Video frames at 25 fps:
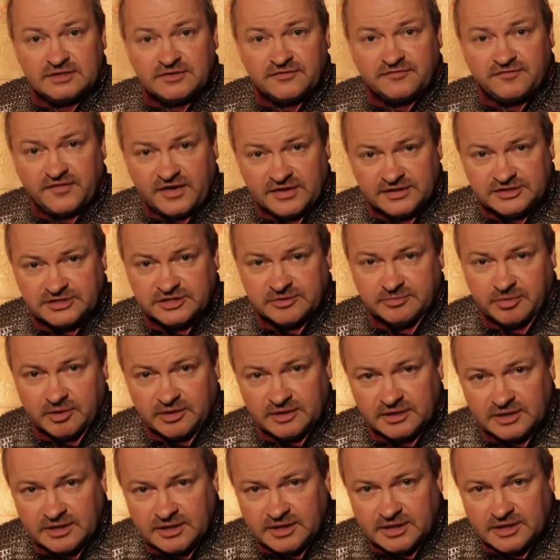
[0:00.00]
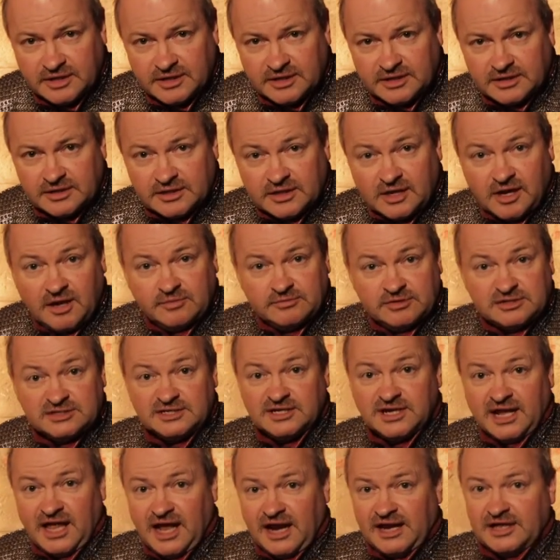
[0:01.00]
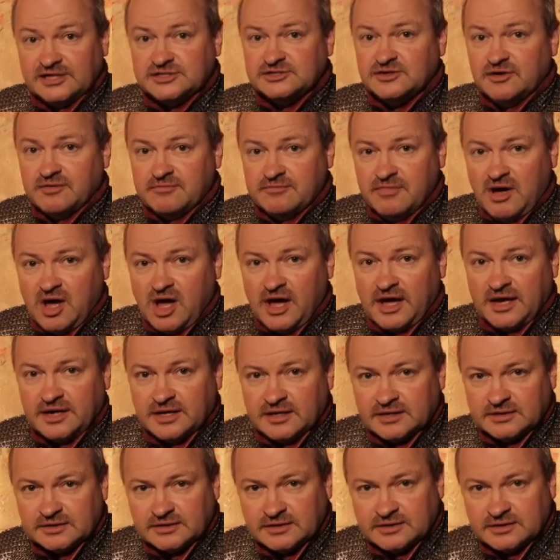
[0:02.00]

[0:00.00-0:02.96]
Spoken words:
defensible. I'm just glad it's not mine.